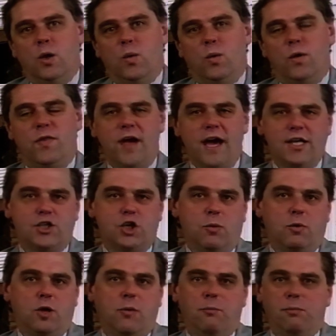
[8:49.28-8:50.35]
With that
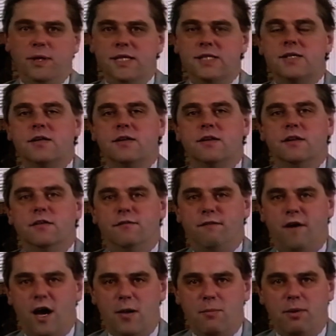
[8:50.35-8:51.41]
job complete, the
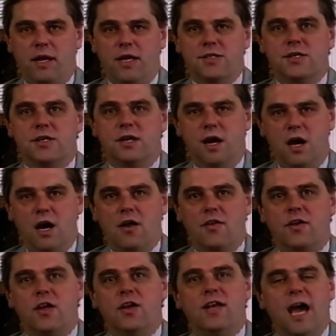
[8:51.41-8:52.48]
fireplace and
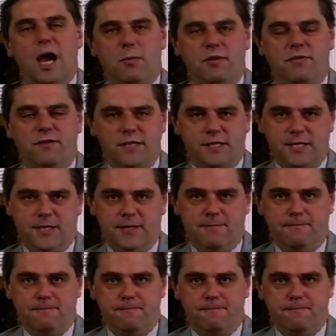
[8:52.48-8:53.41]
hearth can now be fitted.